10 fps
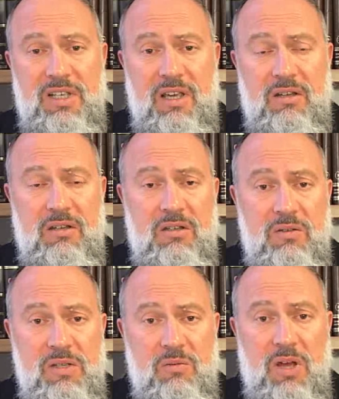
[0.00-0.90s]
a get,
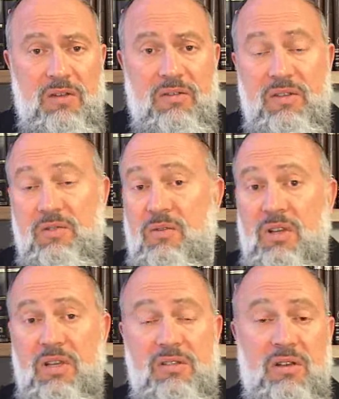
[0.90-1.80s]
to his wife, and this
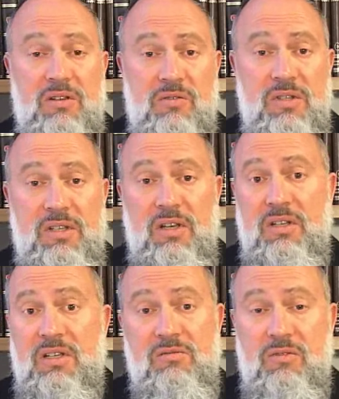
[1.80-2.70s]
really is not interesting
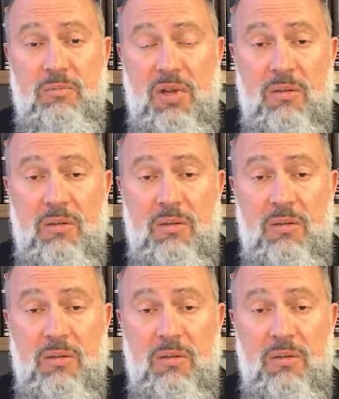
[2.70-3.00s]
and doesn't